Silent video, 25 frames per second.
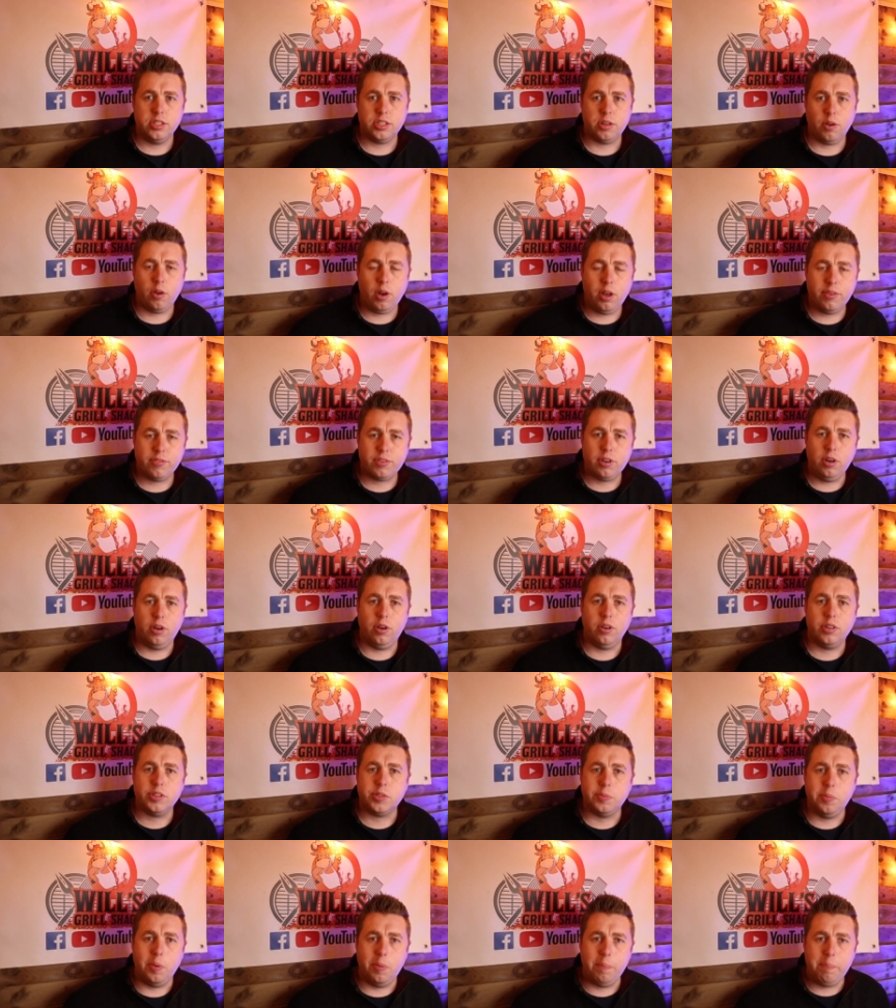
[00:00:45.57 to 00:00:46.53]
So I've got
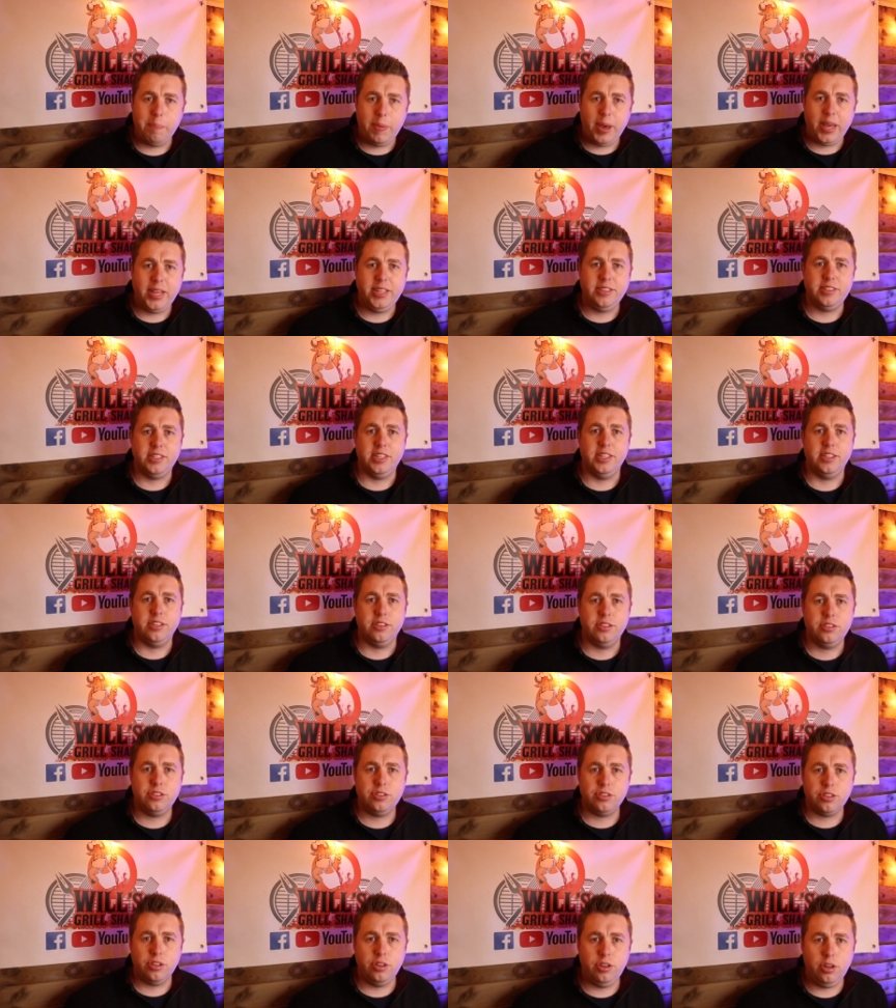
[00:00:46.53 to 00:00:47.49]
some amazing
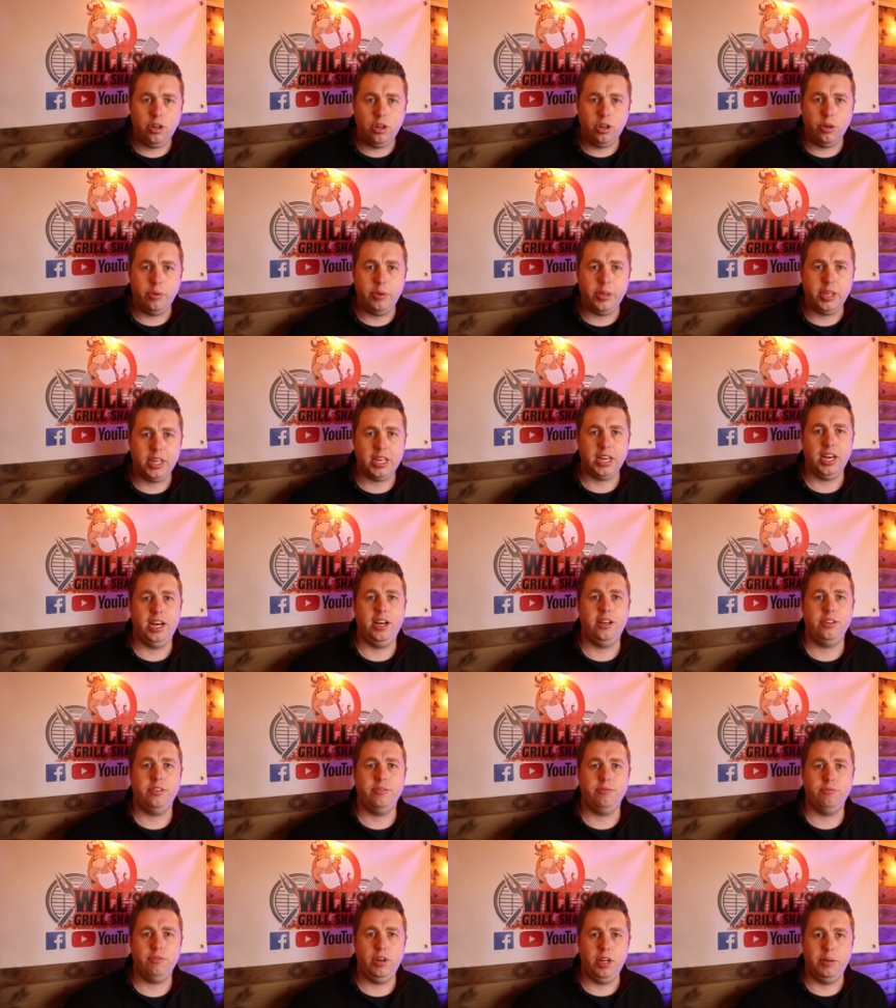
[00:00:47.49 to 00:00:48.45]
Saint Louis cut
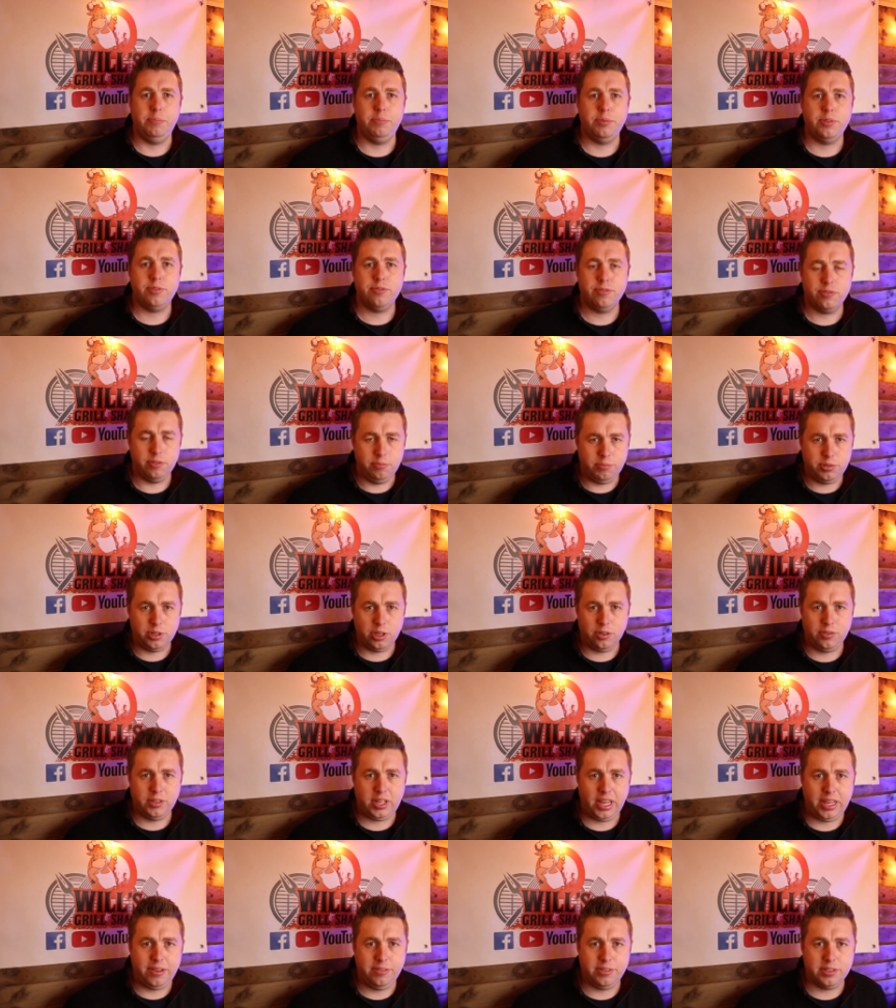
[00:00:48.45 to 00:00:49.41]
ribs from John
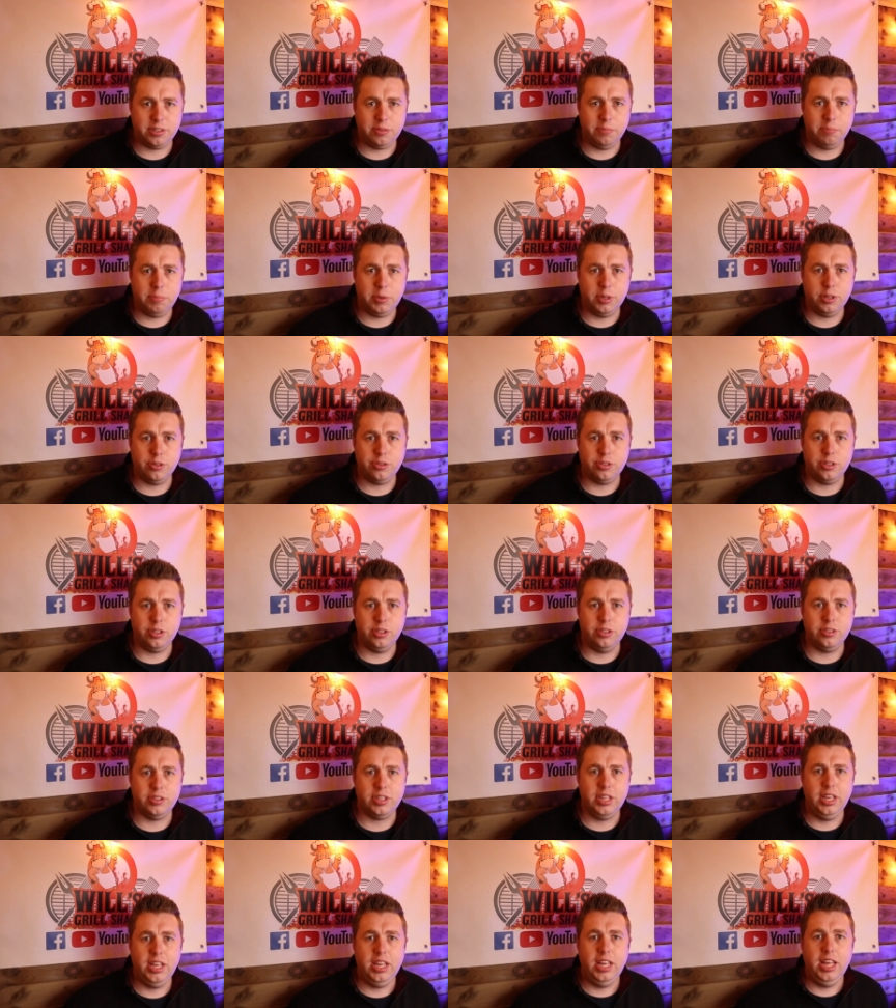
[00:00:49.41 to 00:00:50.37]
Davidson
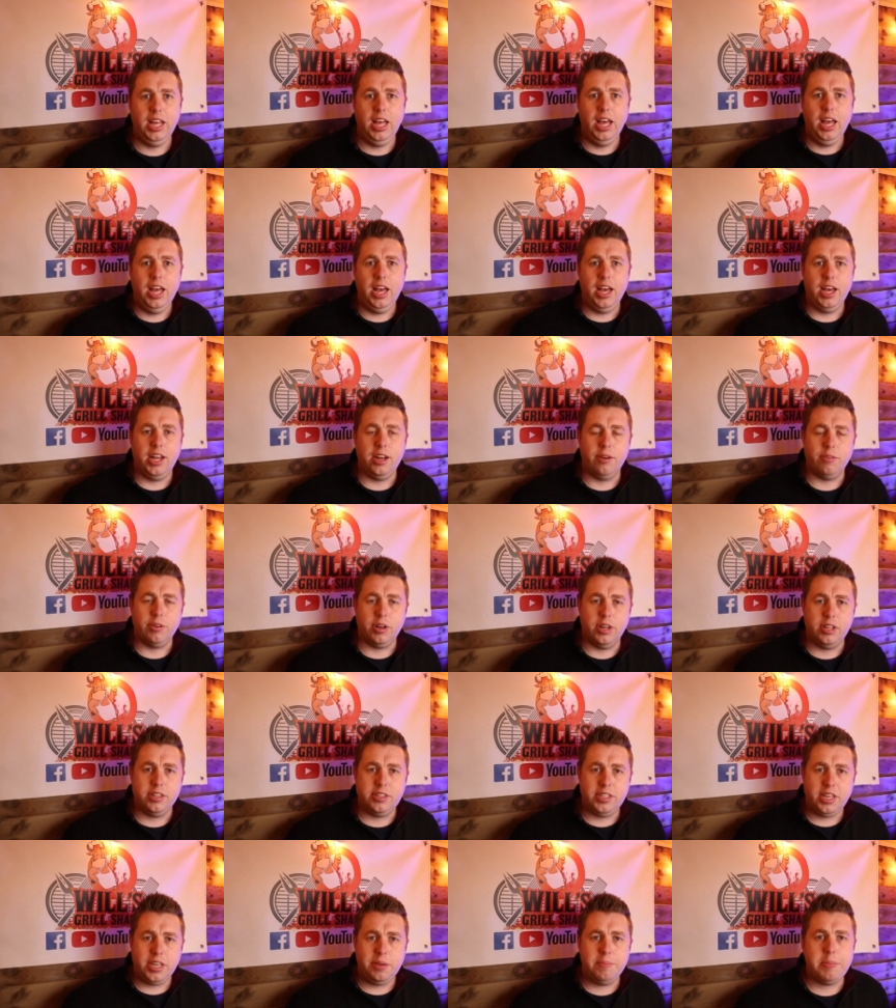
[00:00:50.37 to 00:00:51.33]
Butchers, and I'm going
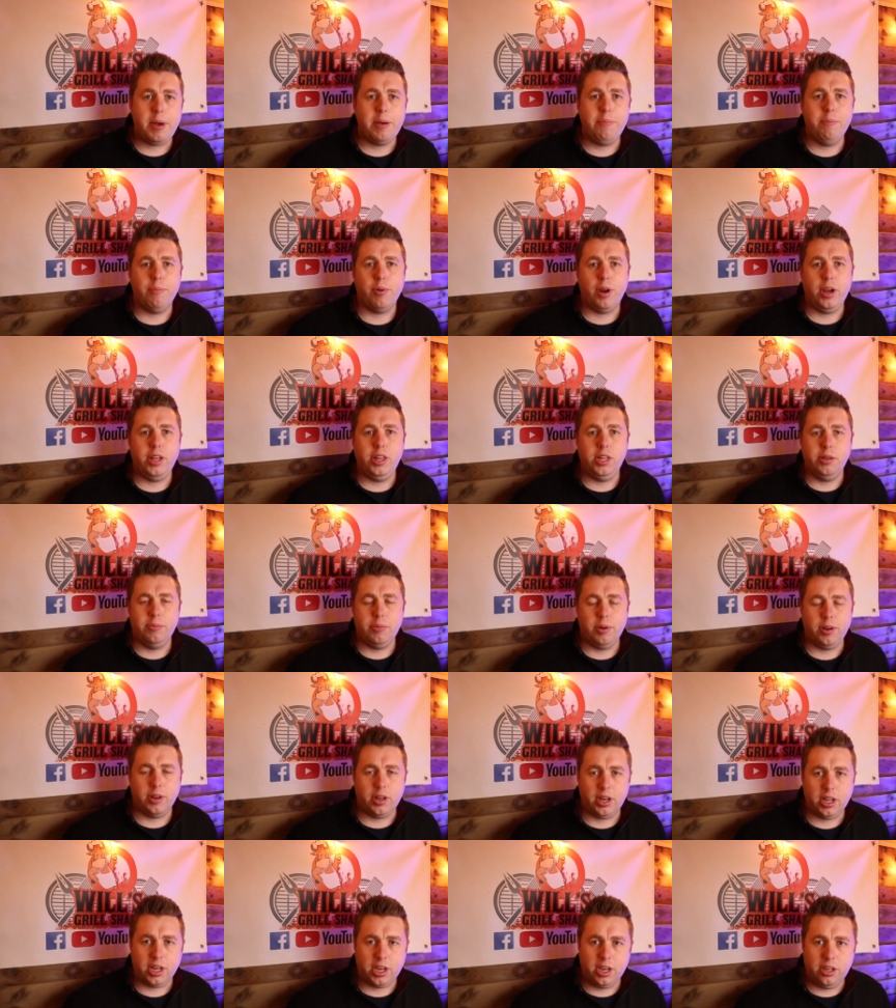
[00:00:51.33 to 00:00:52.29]
to demembrane them and I'm
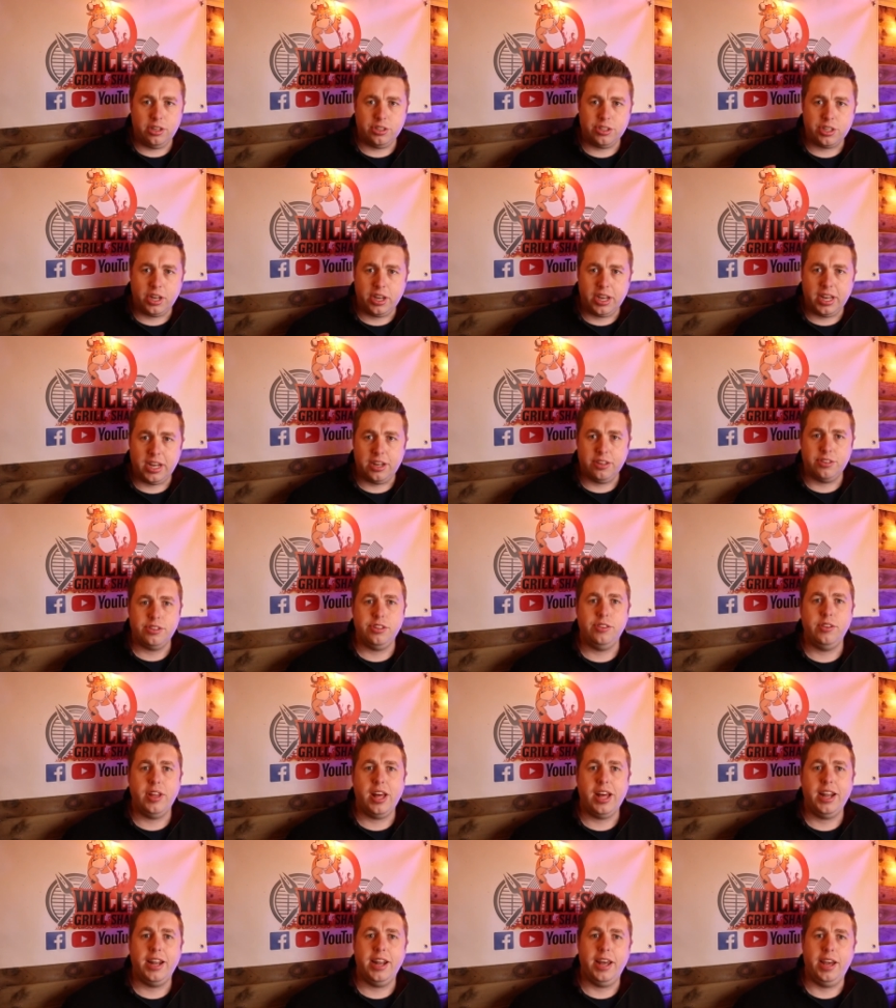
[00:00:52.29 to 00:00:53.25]
going to go and show you how to do
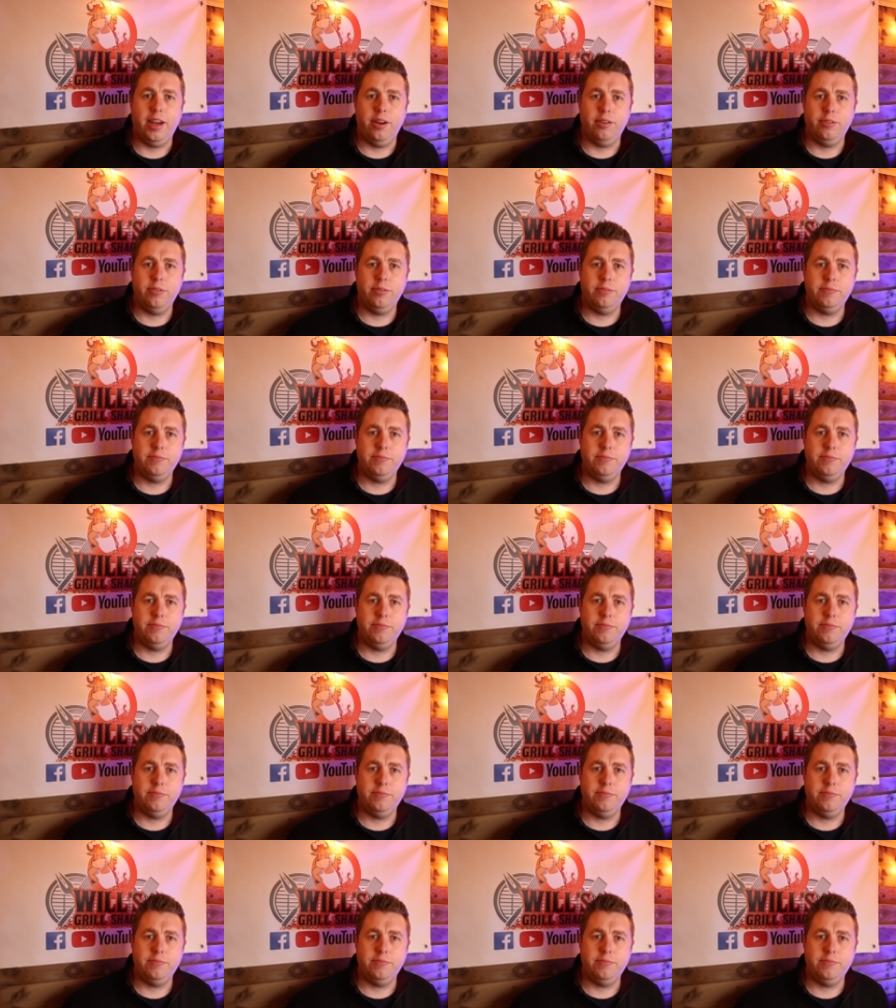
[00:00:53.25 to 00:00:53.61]
that now.